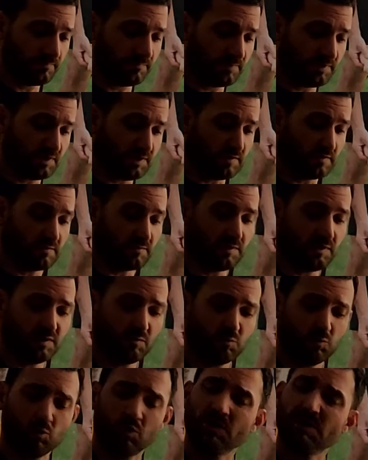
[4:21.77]
And
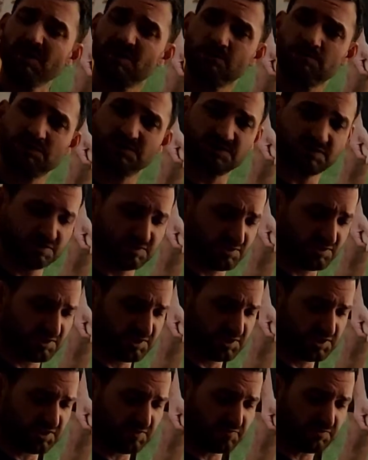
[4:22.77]
Wanda would
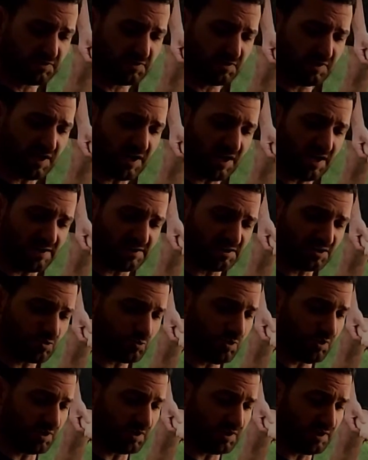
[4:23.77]
shift her eyes
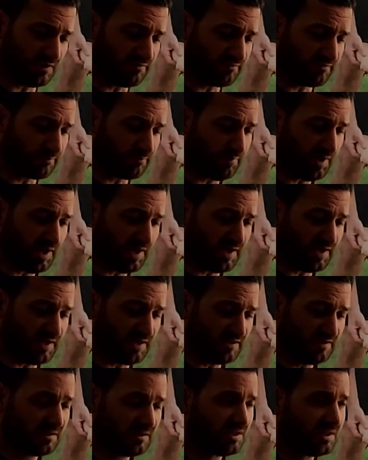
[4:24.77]
quickly from
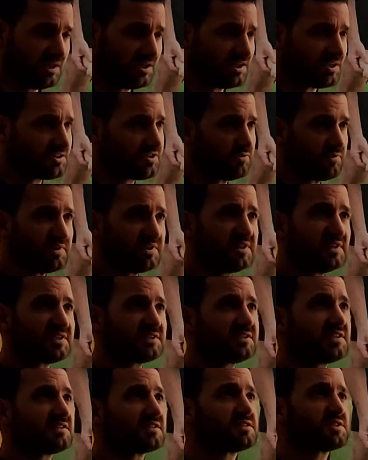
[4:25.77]
Peggy to a
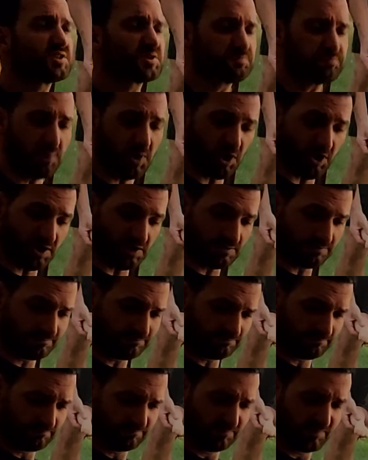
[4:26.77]
distant spot,
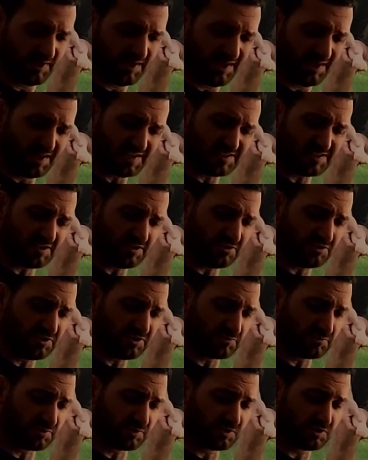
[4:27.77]
as though she
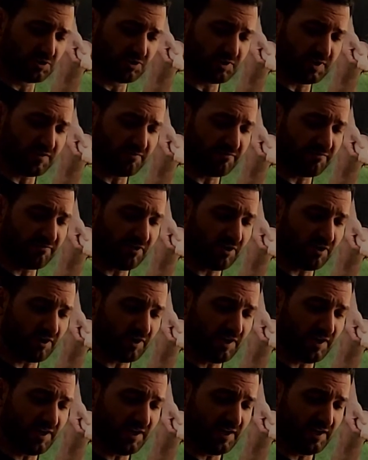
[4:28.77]
were looking far
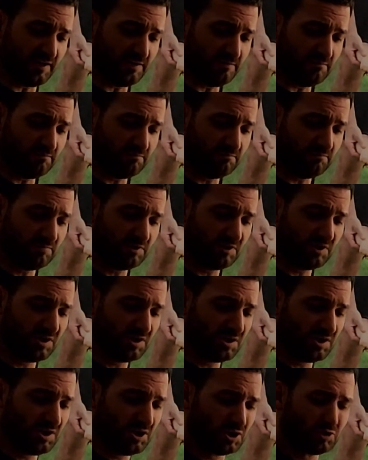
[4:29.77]
ahead,
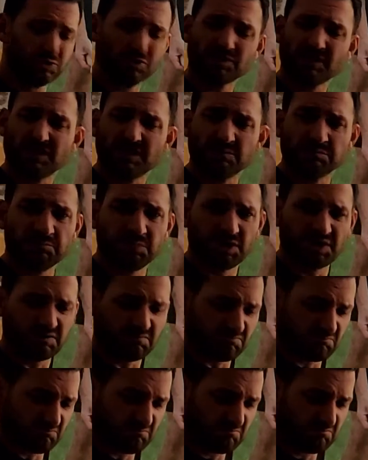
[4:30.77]
looking
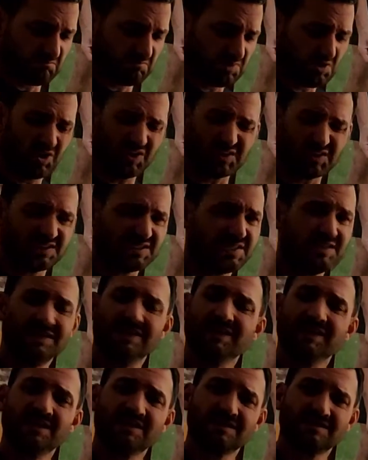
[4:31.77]
but not
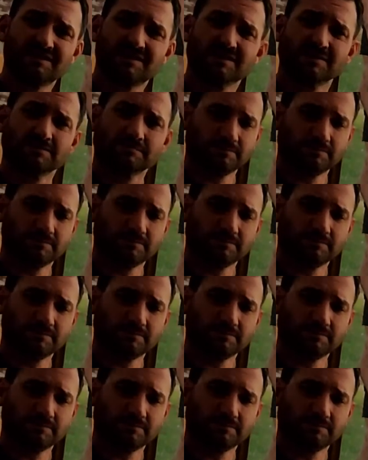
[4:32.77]
seeing anything.